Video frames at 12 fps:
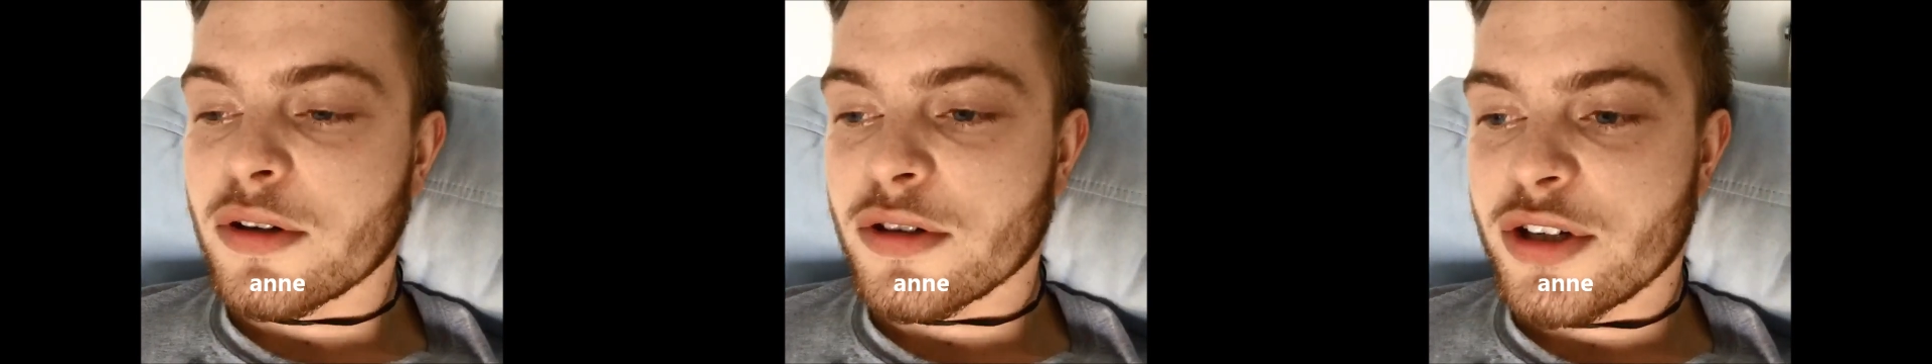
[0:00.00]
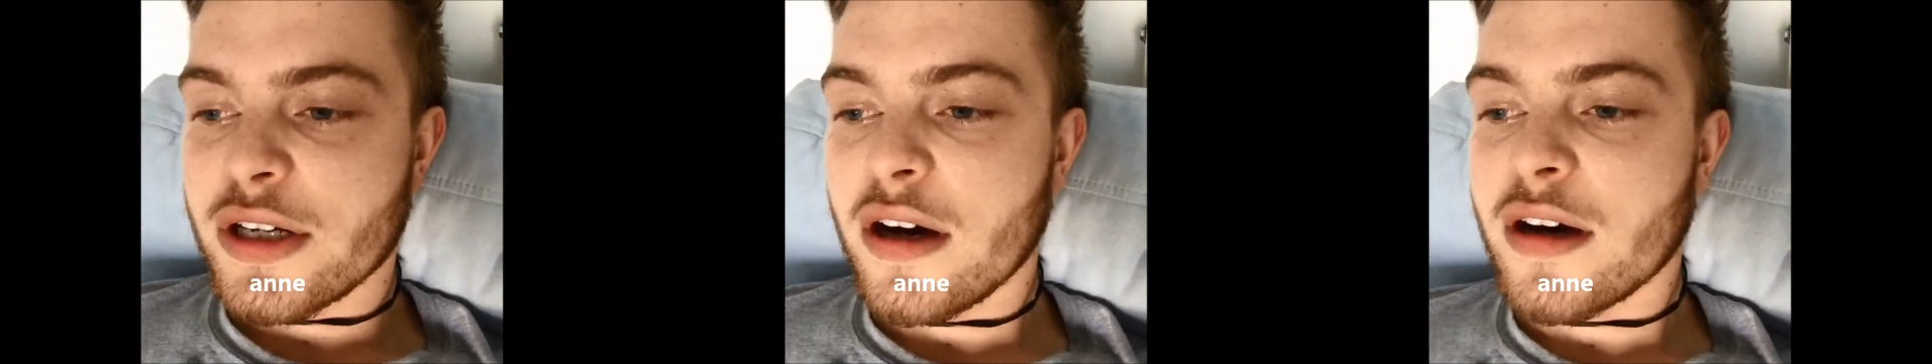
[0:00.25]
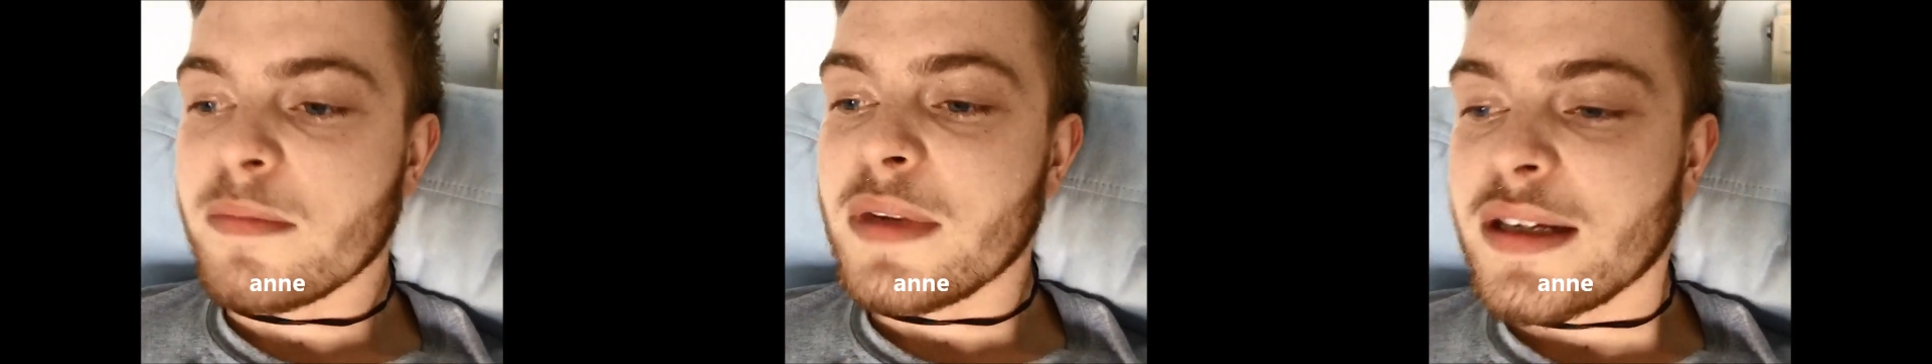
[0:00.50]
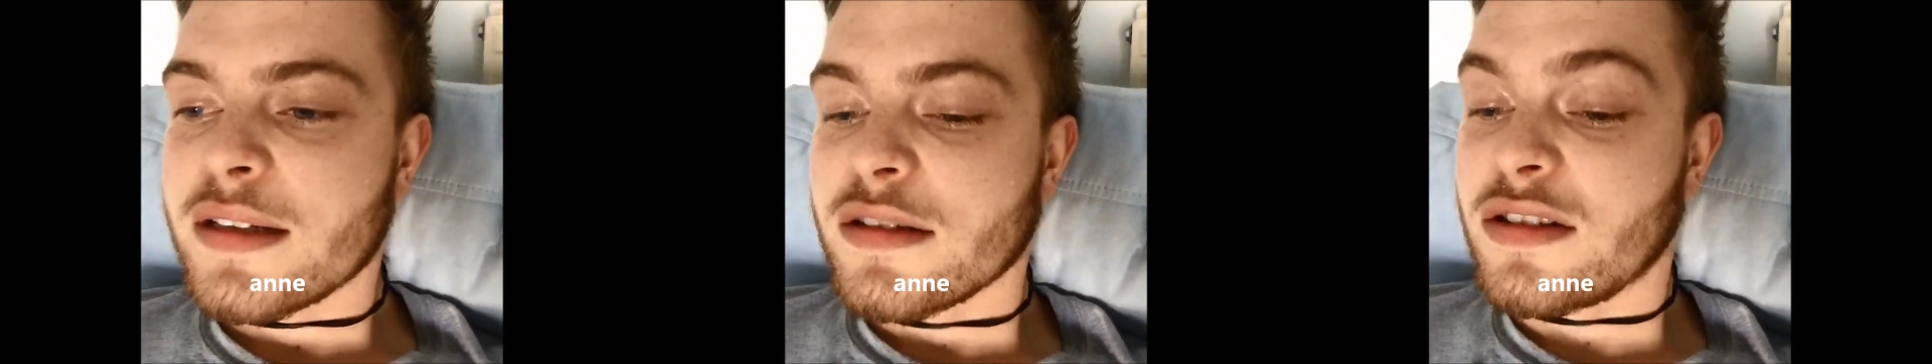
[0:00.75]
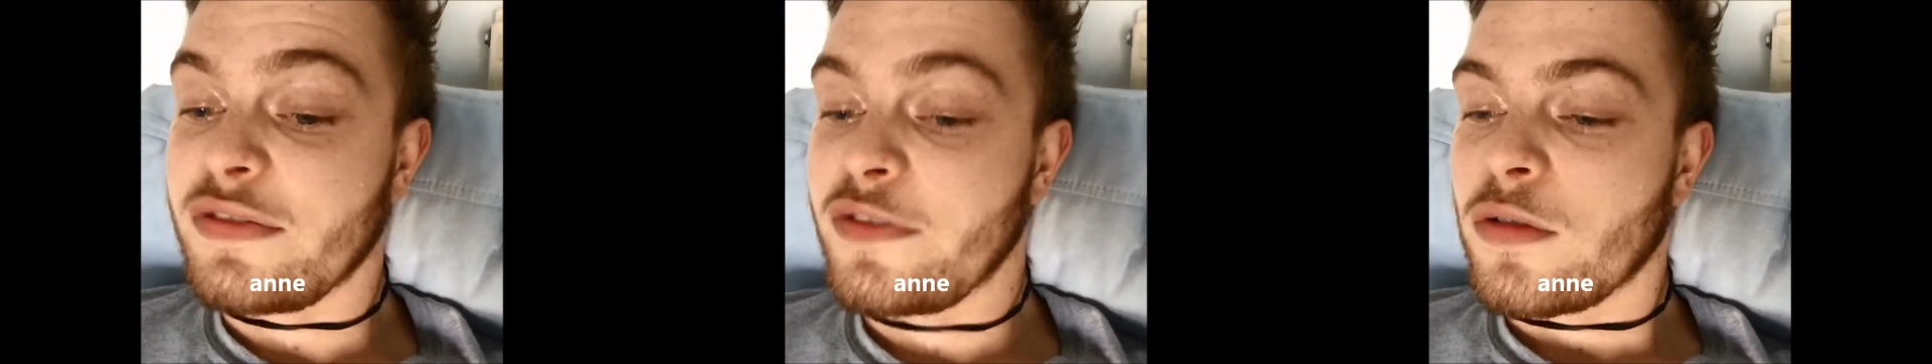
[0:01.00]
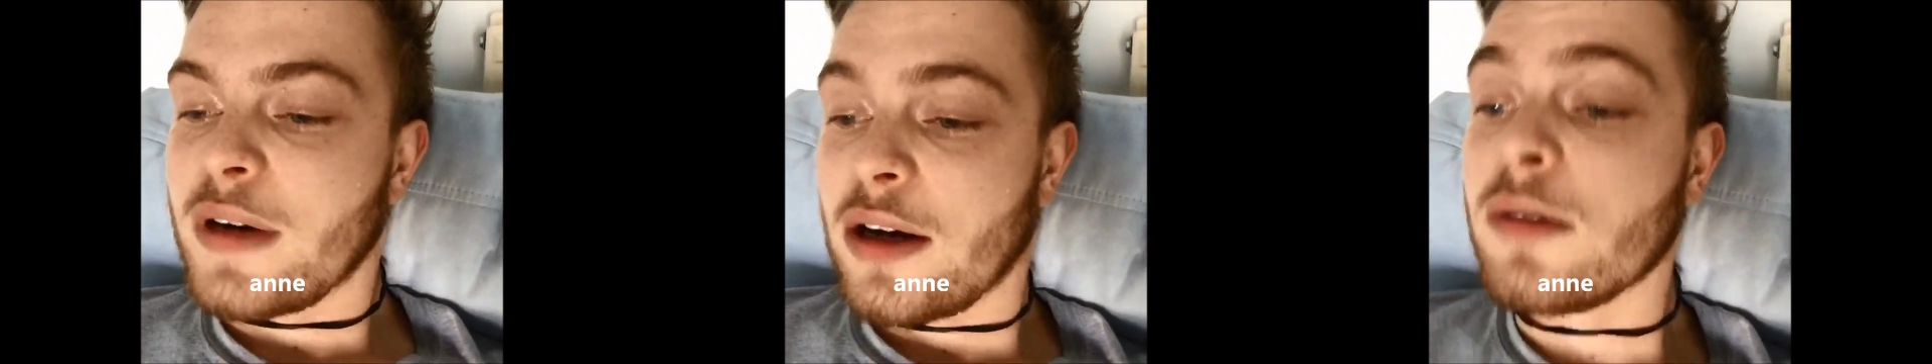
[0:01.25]
because she heard me listen to
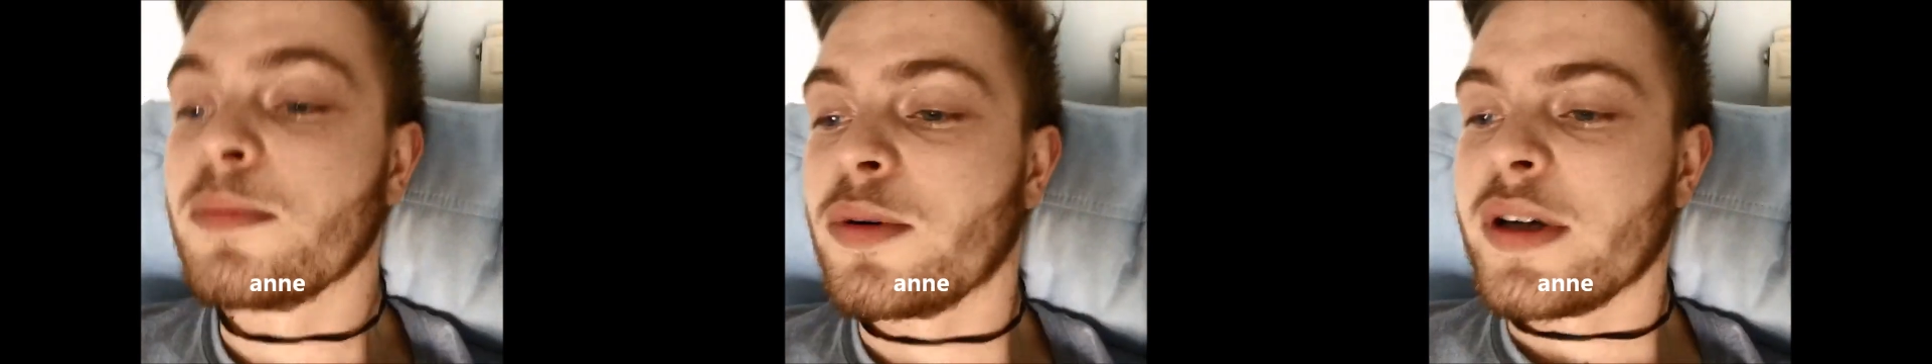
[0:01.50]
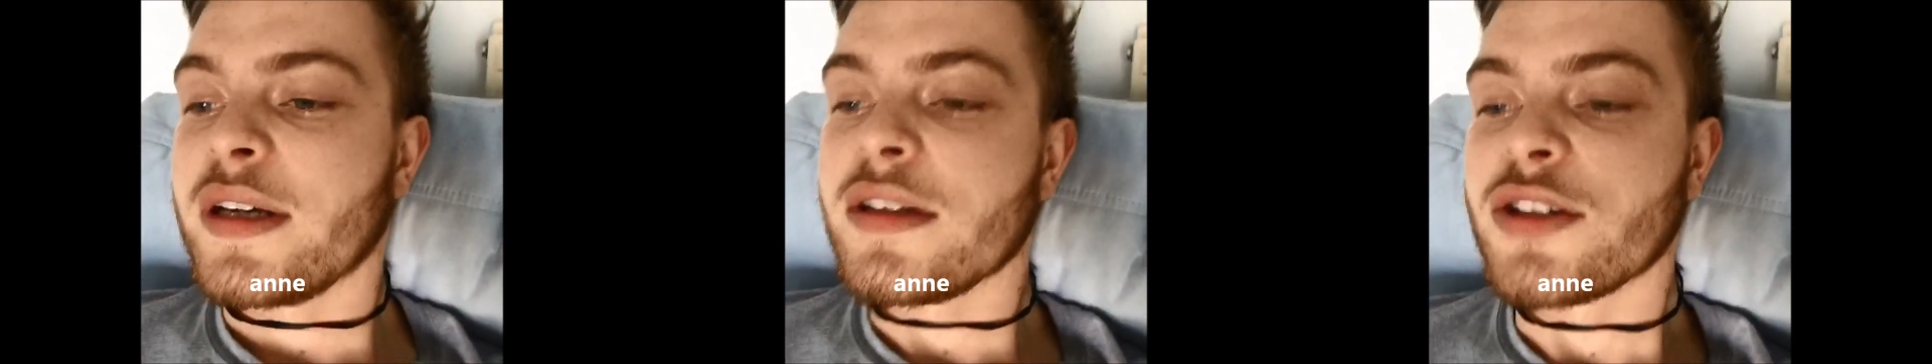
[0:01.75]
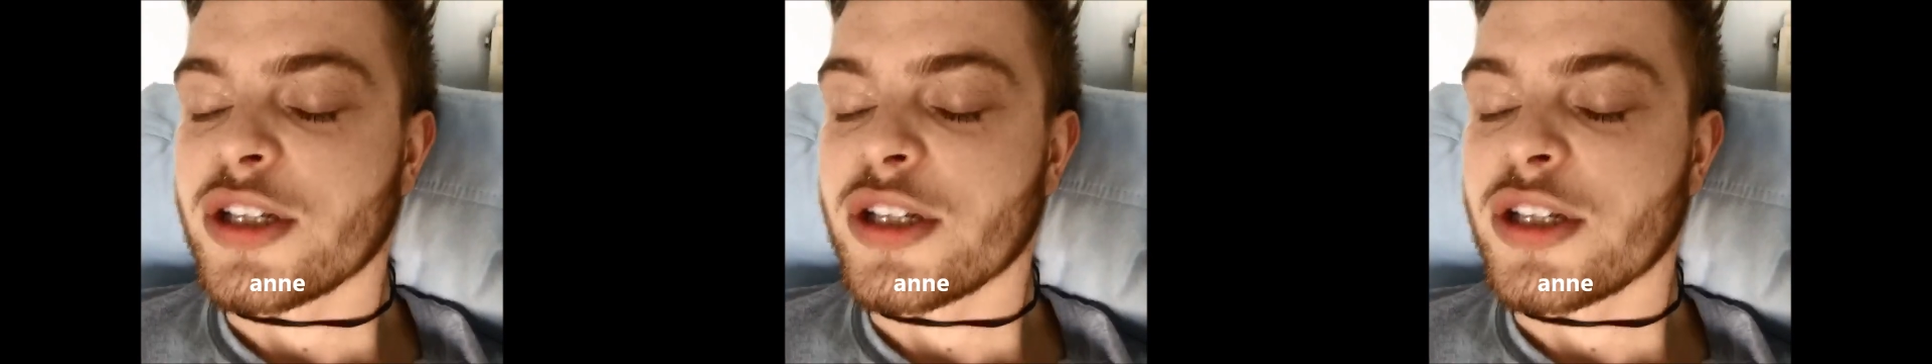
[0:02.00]
Fall Out Boy and